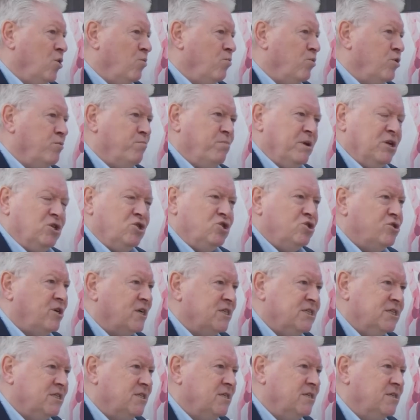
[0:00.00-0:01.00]
would be
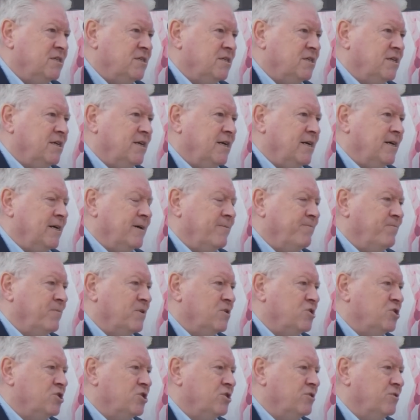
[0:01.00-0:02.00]
trusted
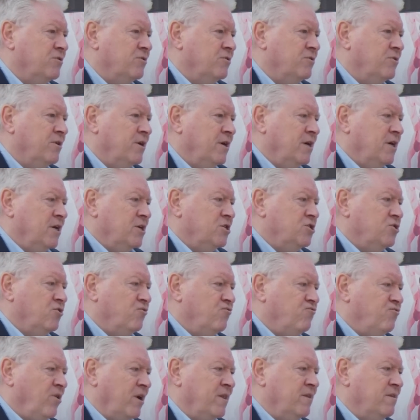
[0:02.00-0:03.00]
to
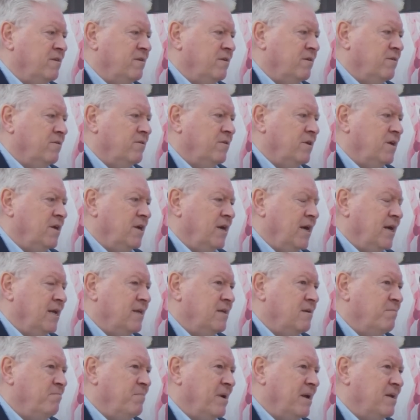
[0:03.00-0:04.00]
run the
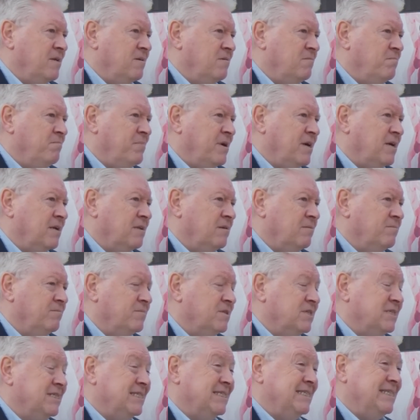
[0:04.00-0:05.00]
independent
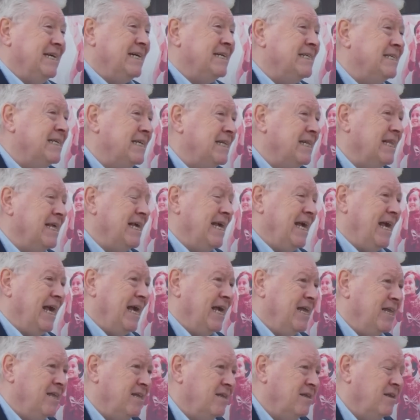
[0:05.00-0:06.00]
parliament, certainly
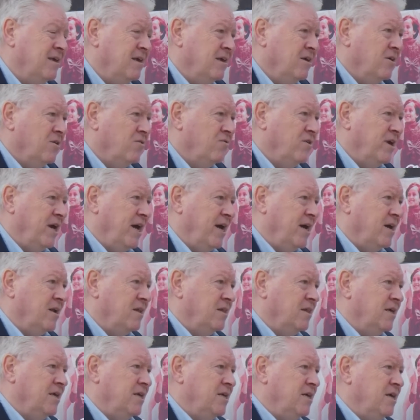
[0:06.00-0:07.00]
in the
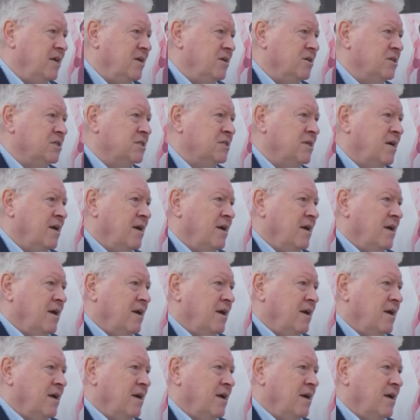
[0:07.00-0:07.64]
early years,